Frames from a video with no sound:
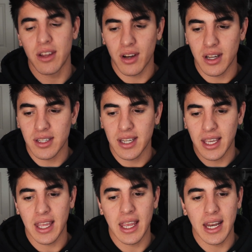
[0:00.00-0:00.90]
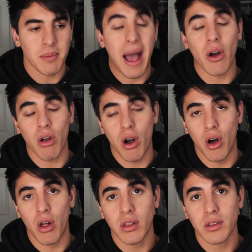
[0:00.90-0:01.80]
you're gonna stick it in some
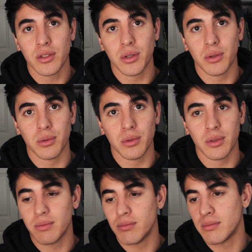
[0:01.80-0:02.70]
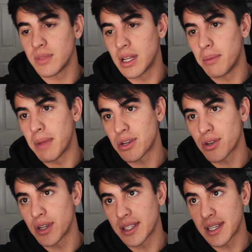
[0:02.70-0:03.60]
alcohol to, you know, make
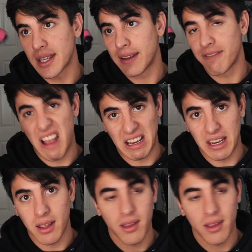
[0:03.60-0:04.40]
sure it doesn't get infected.